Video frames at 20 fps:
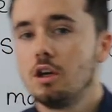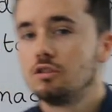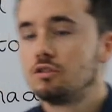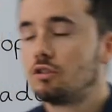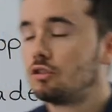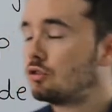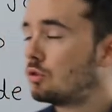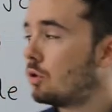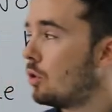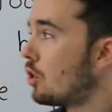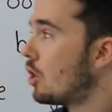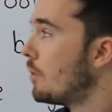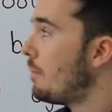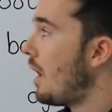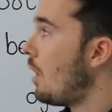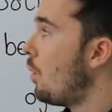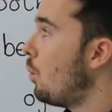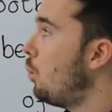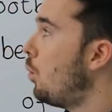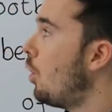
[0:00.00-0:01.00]
to talk
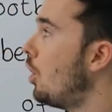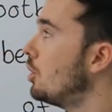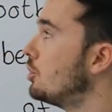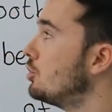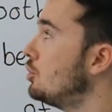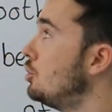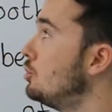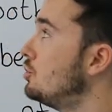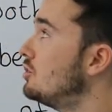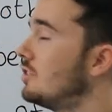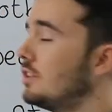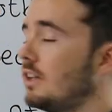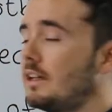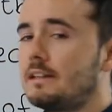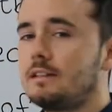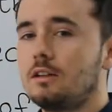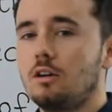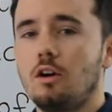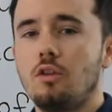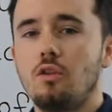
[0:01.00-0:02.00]
about what you
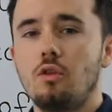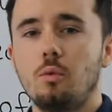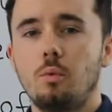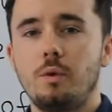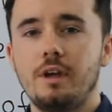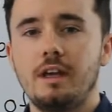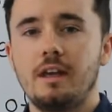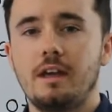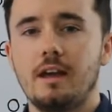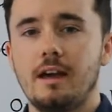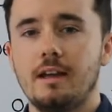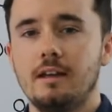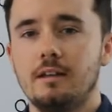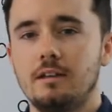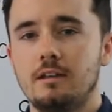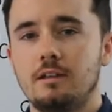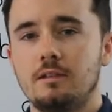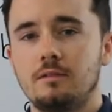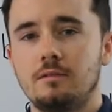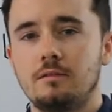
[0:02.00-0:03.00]
did on the
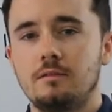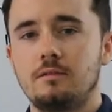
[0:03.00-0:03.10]
weekend.